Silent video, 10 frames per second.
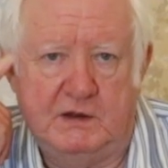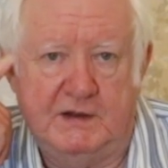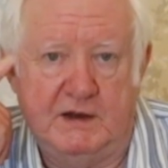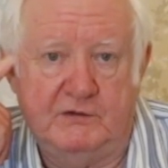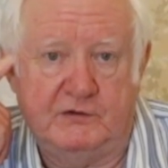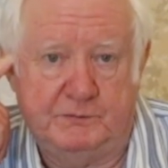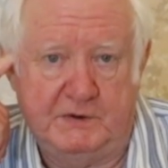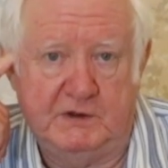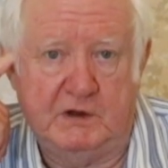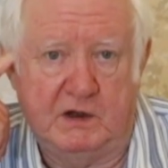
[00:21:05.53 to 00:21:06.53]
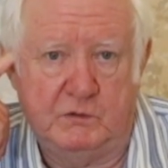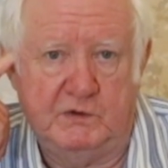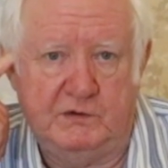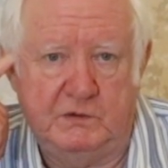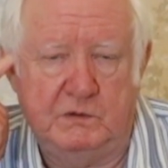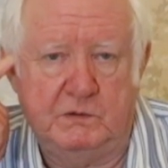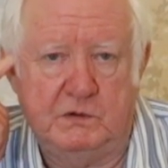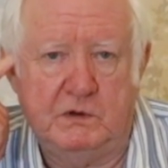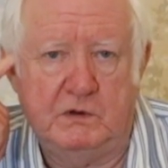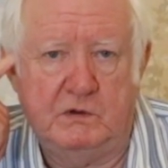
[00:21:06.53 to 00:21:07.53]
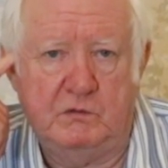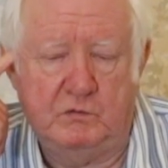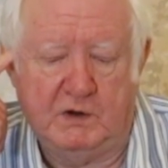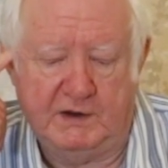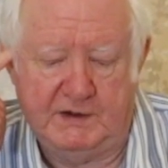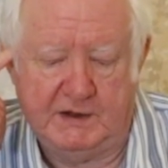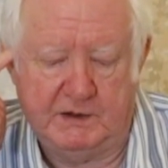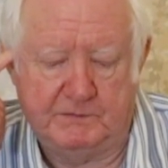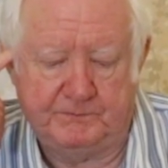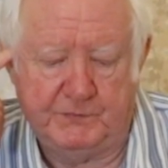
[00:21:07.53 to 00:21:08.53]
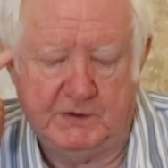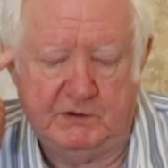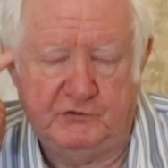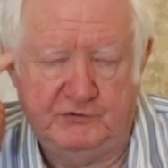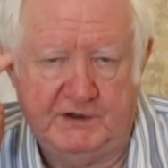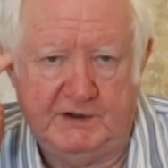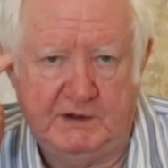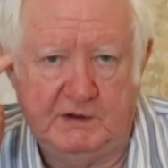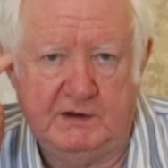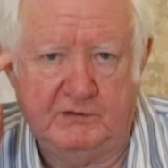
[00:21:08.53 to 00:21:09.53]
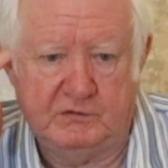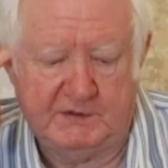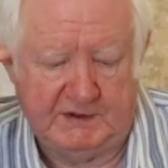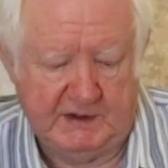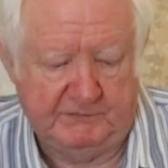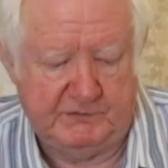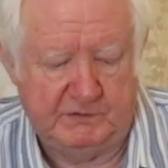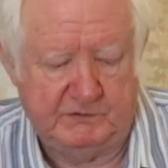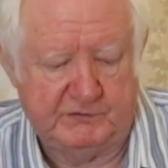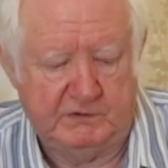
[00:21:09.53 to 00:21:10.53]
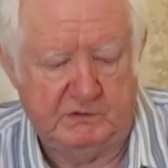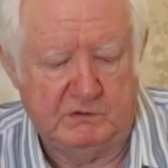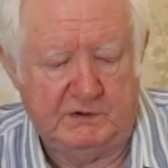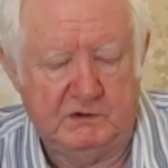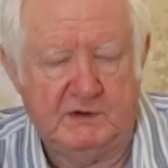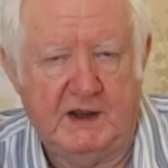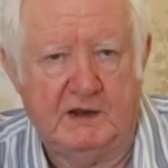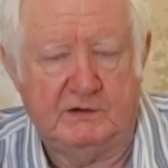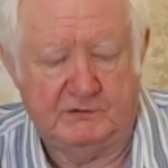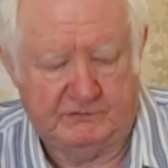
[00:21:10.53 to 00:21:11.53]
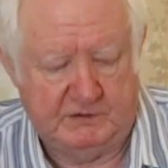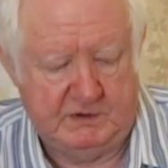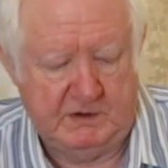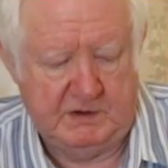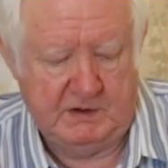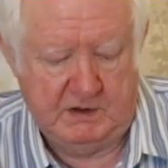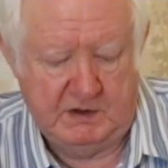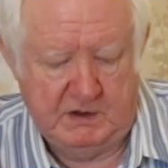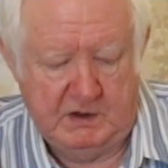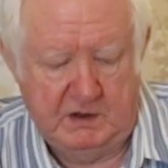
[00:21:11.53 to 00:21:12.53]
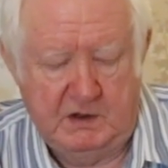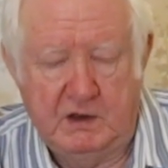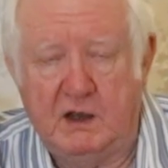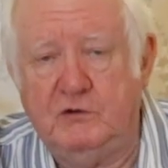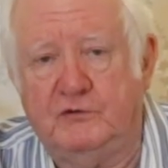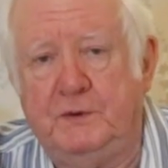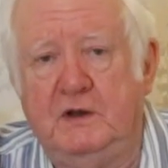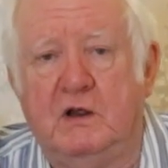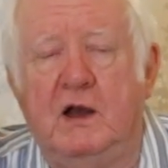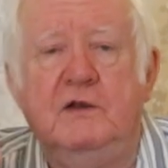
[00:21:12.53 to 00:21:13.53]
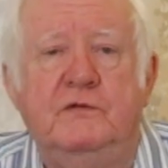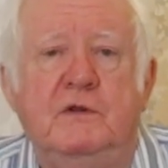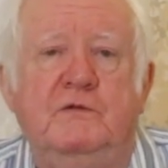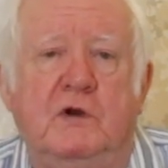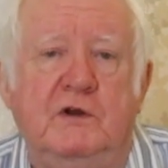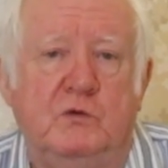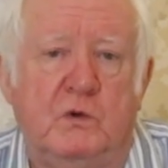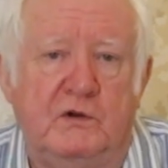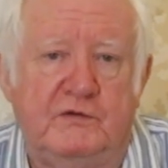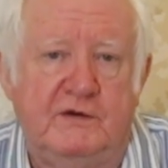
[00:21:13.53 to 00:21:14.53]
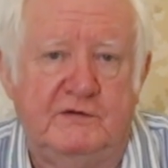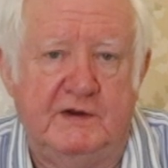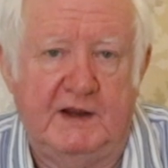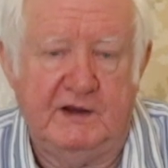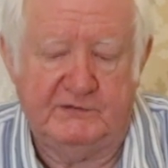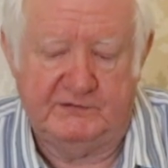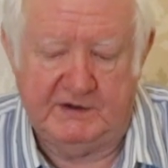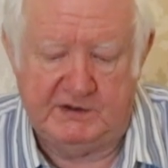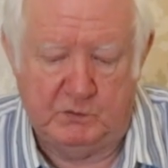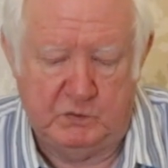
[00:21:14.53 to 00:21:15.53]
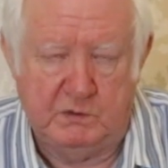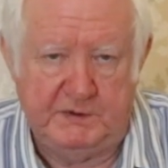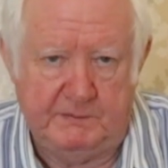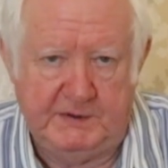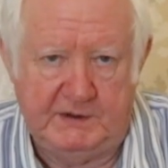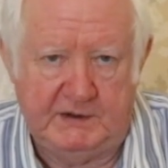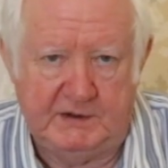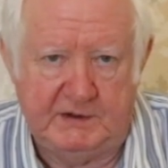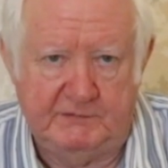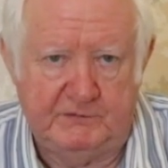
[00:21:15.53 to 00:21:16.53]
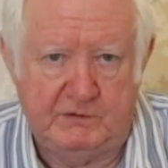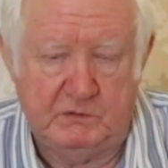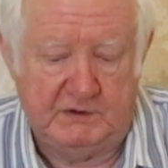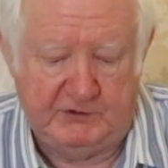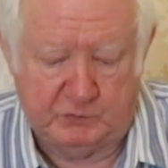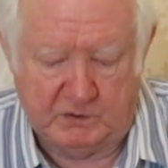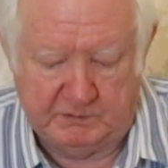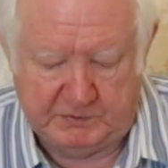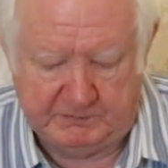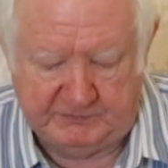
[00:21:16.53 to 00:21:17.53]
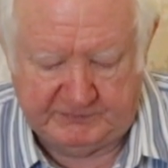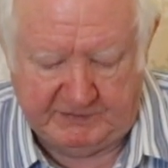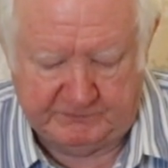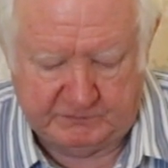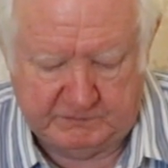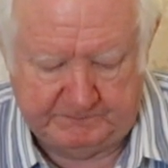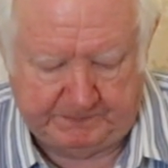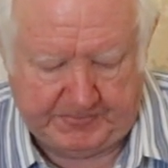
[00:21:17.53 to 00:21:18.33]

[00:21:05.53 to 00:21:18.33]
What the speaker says: There is a spirit guide with you right now, and she is looking after you, so you're in good hands. And your spirit guides have got you to watch this today. As I said, there will be a meaning in here for you, at least one, probably several.